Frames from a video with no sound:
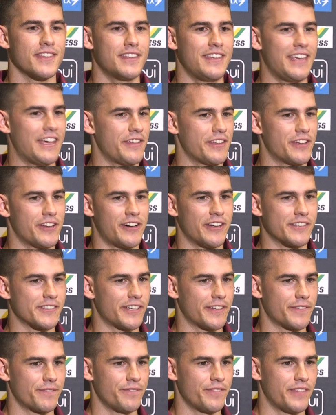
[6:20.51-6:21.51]
yeah, the guys
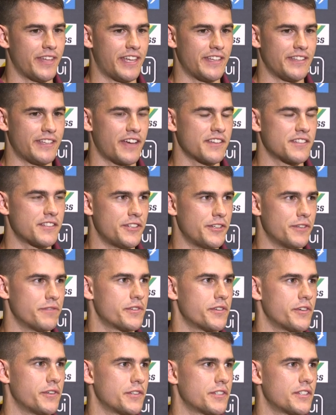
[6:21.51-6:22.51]
like, you know, Dusty,
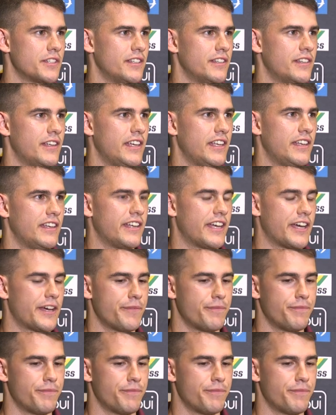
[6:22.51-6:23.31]
of course, and Dusty